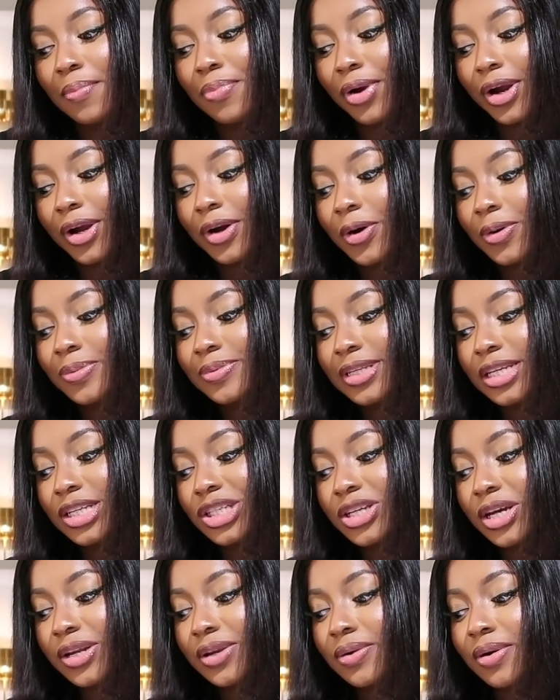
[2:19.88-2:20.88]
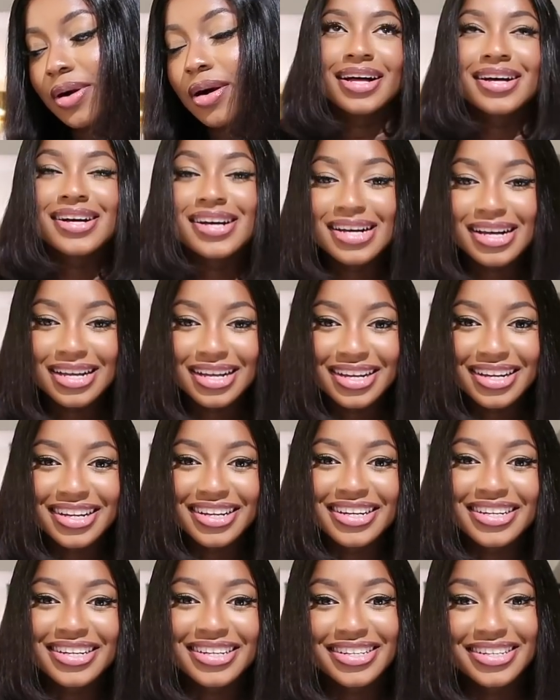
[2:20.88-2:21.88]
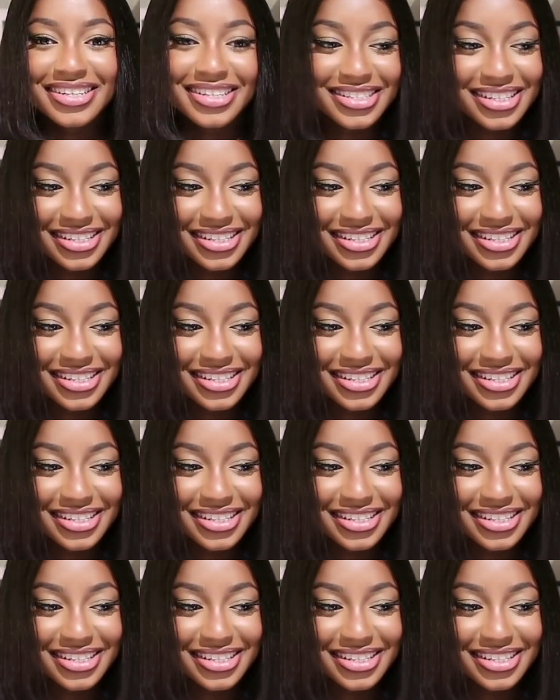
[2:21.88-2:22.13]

breakups in general? Oh,